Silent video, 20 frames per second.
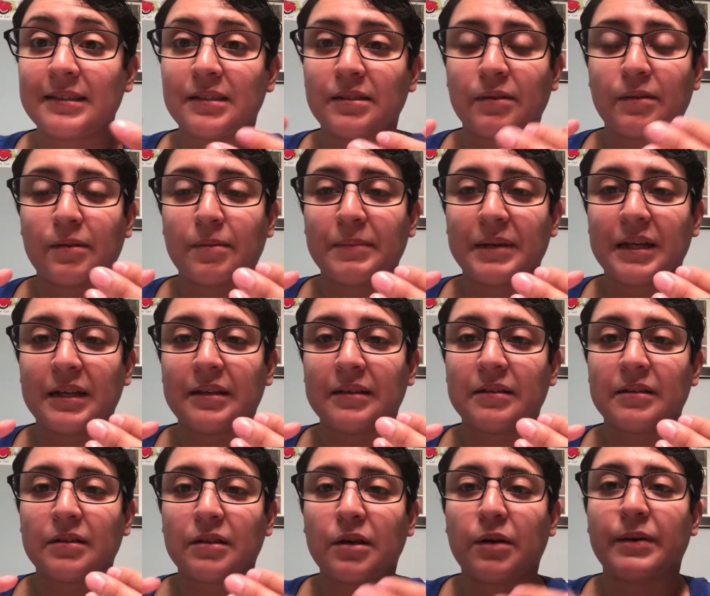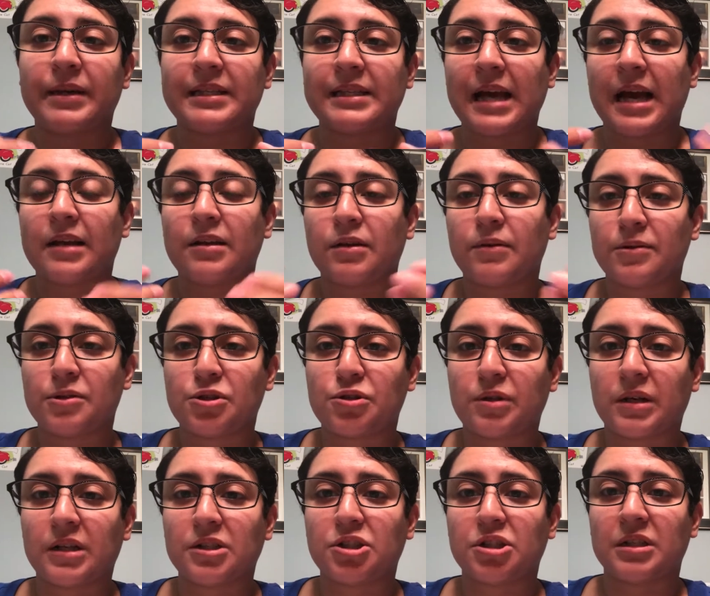So I mean, though he's had no
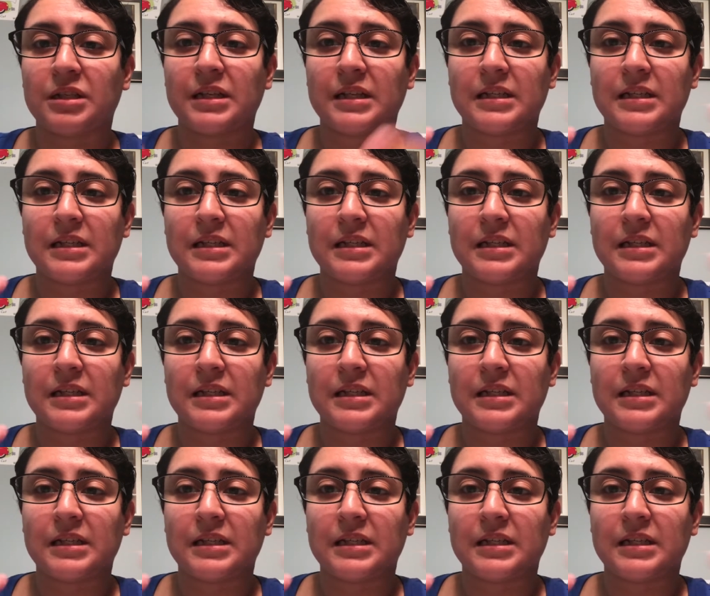instruction,